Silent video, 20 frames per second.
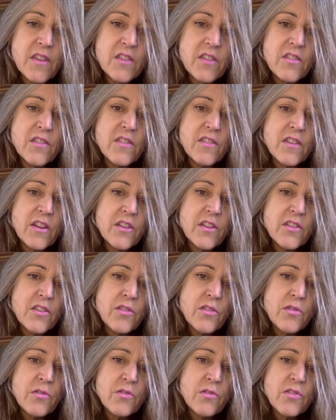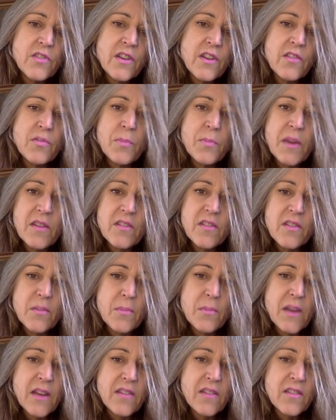They just tell you stuff based on
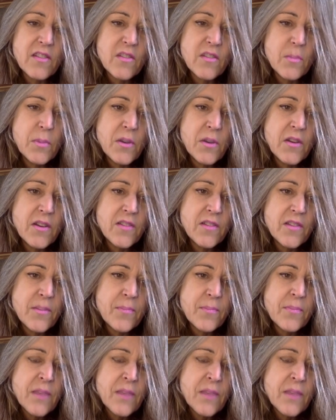past experience,